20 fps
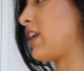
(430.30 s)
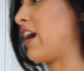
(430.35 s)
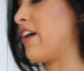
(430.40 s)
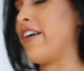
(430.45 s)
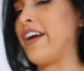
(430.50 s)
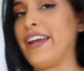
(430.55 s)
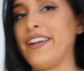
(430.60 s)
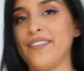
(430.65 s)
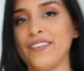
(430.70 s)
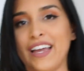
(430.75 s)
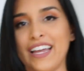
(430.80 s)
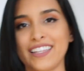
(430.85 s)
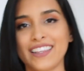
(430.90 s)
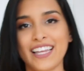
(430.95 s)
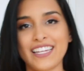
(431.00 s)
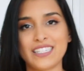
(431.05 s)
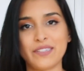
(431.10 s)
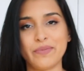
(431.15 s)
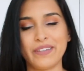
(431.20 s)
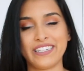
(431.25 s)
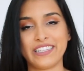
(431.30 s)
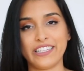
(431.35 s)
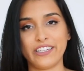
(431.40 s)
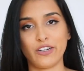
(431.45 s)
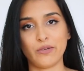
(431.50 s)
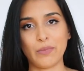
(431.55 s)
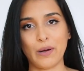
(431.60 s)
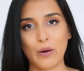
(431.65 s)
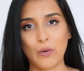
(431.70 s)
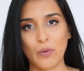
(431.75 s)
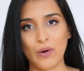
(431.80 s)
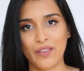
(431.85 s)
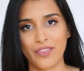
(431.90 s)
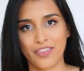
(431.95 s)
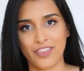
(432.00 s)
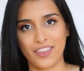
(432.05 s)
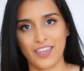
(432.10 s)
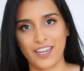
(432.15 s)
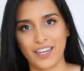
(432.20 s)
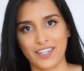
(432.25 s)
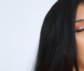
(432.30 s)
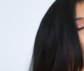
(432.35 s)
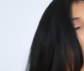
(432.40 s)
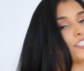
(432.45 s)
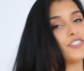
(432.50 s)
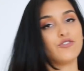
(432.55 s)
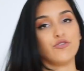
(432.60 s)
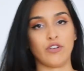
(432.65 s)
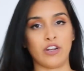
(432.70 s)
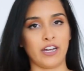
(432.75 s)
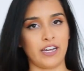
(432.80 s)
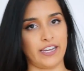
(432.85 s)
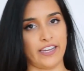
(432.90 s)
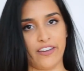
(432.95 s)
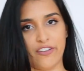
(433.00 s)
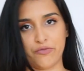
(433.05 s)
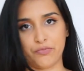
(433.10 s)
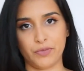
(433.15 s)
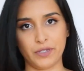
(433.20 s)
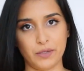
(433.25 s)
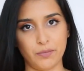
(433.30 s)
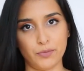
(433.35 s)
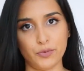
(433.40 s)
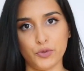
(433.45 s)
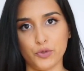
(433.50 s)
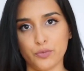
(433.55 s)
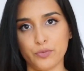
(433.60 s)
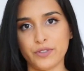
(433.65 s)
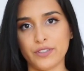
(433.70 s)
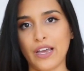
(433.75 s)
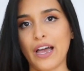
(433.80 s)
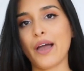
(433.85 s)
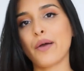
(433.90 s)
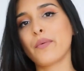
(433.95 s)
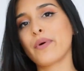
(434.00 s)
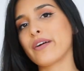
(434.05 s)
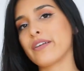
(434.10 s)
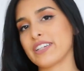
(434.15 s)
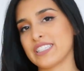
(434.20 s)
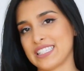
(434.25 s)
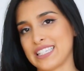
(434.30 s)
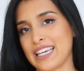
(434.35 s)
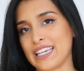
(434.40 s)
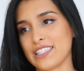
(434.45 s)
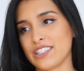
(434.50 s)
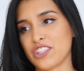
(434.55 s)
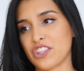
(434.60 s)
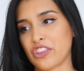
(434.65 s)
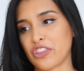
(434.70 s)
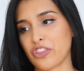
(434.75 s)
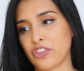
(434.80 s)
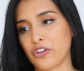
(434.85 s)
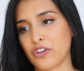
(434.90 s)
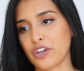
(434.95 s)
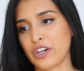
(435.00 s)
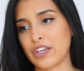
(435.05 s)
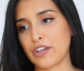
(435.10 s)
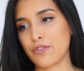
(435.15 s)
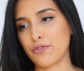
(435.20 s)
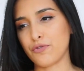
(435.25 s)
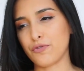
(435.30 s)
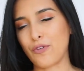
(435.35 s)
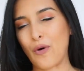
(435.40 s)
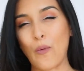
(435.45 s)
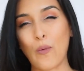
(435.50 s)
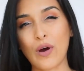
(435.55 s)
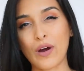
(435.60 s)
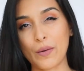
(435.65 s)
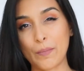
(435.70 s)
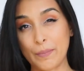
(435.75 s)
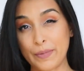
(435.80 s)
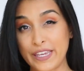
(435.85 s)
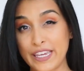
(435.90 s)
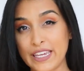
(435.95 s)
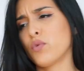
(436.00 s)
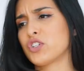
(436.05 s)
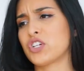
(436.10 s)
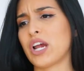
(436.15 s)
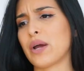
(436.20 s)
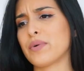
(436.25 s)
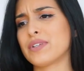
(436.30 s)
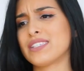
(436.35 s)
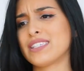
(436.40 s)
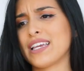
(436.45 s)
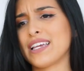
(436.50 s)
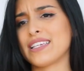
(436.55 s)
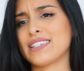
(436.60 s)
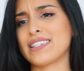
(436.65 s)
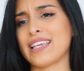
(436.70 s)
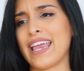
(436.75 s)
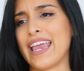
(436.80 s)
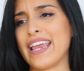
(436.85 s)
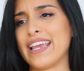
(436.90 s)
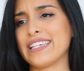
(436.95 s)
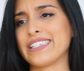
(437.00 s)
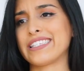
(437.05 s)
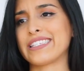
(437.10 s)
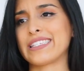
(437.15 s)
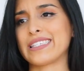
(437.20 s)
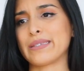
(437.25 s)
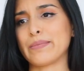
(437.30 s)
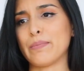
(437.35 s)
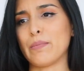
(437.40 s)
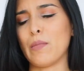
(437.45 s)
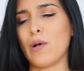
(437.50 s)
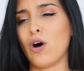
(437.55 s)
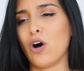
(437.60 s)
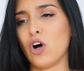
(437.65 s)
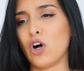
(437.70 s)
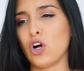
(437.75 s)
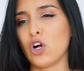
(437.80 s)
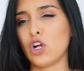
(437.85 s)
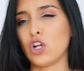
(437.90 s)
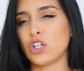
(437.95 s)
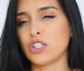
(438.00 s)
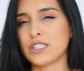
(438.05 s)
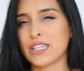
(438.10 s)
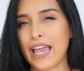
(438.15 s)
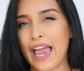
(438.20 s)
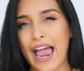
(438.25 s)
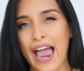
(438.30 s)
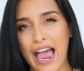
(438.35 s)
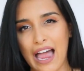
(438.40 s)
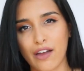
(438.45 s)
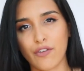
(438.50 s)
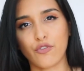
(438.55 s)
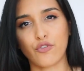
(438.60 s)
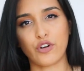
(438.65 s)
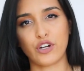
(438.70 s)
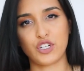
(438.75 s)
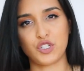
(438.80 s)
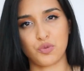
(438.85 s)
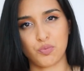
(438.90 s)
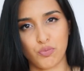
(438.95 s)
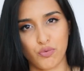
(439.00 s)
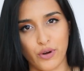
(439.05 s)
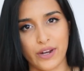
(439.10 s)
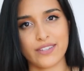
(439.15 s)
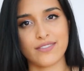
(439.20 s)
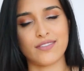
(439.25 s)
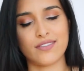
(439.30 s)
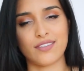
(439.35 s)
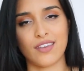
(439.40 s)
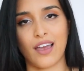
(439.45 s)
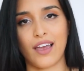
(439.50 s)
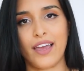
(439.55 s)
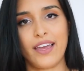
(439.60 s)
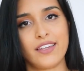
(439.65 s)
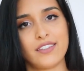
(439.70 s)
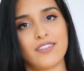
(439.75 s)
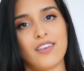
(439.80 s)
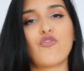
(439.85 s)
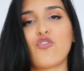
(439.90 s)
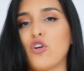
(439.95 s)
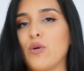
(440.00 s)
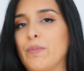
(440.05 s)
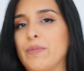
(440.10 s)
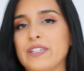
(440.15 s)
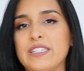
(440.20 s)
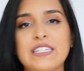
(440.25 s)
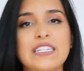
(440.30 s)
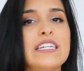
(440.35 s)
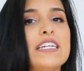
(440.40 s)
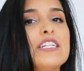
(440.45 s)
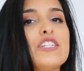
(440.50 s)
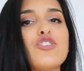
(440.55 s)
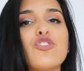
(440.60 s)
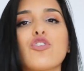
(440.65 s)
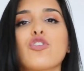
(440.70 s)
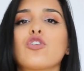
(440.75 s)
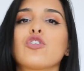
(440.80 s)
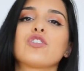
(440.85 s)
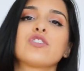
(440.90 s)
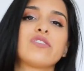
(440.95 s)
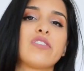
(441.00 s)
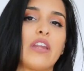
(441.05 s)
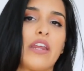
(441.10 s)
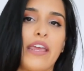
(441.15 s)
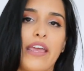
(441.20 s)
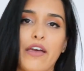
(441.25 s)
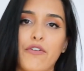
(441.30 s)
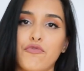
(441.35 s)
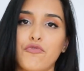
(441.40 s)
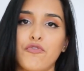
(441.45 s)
All right, I'd like to be clear about one thing. I do not have big boobs. I wear a size 34B, which I would say is a small to average breast size for a petite girl sitting at